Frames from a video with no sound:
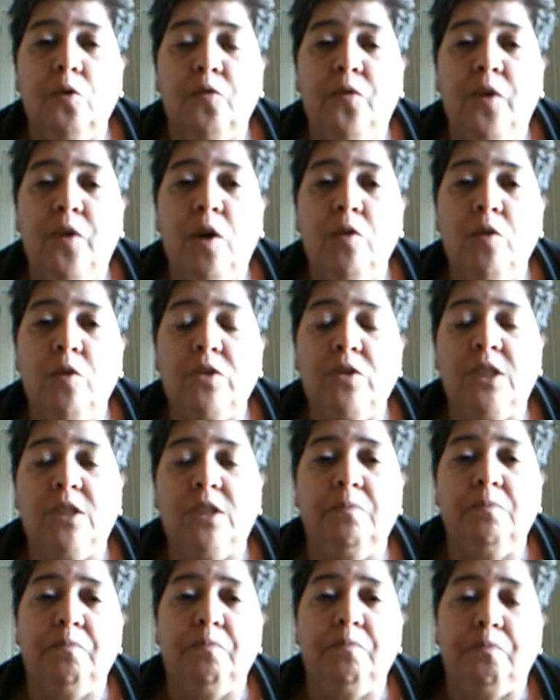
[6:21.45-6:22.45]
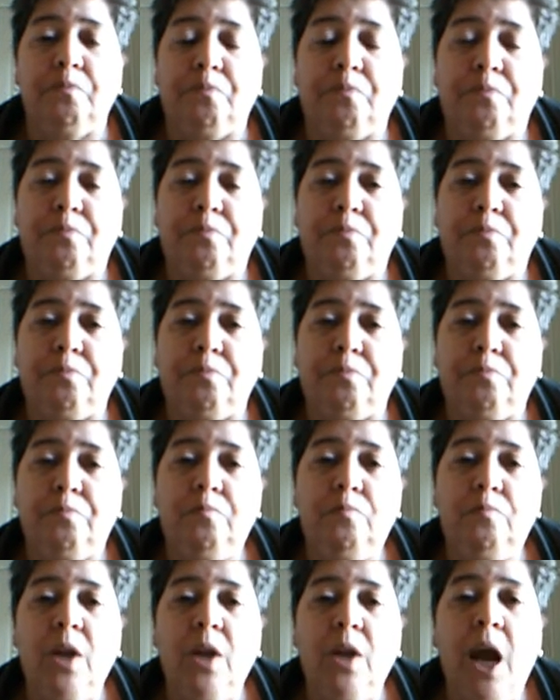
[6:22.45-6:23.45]
Folks,
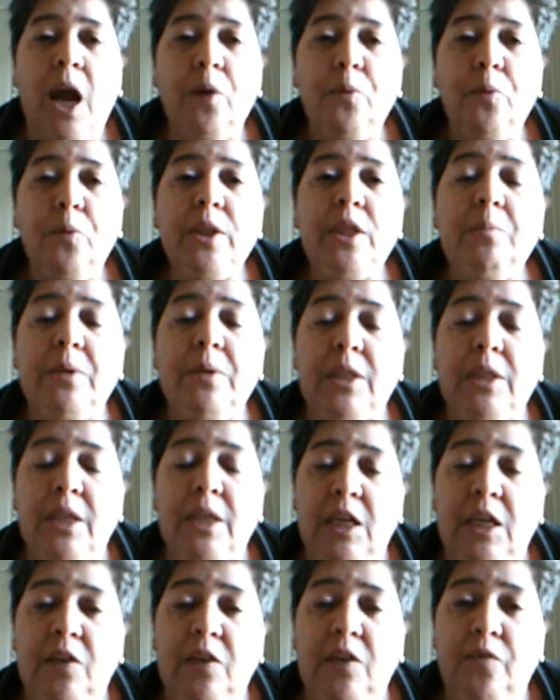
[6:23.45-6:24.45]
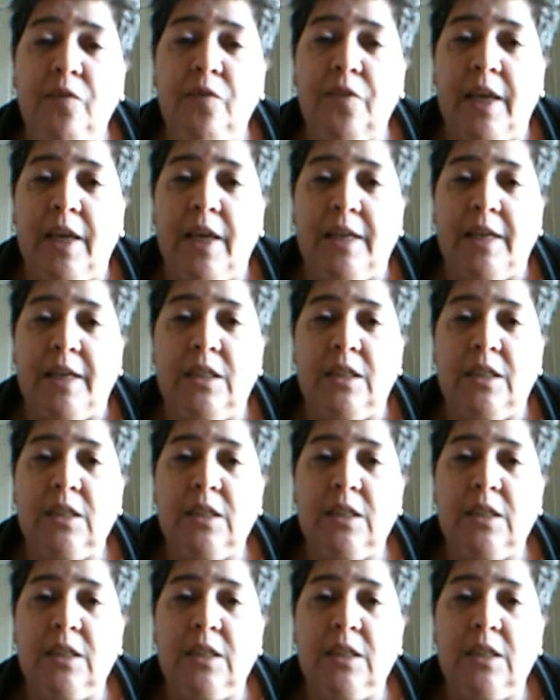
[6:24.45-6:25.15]
I really believe that